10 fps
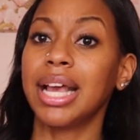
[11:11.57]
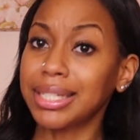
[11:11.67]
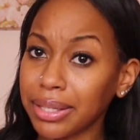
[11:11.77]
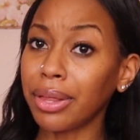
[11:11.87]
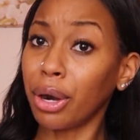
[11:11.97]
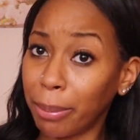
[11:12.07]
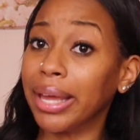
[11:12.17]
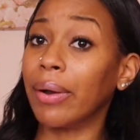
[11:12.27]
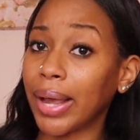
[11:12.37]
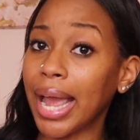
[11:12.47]
It's a little
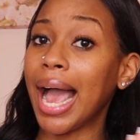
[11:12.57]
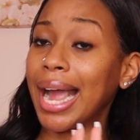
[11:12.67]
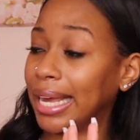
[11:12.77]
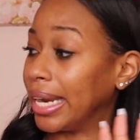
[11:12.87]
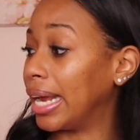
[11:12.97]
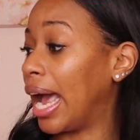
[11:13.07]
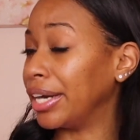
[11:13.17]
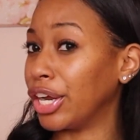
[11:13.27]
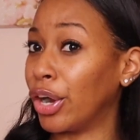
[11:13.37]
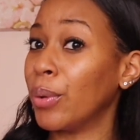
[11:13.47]
bit, okay? I get it, I
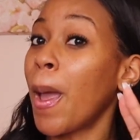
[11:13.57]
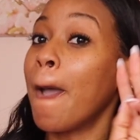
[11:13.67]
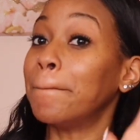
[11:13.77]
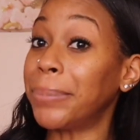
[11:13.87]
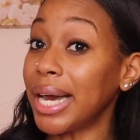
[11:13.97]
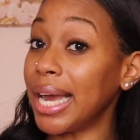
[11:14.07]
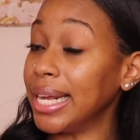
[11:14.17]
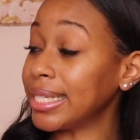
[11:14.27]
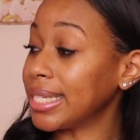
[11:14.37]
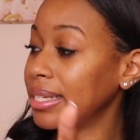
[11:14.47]
know. But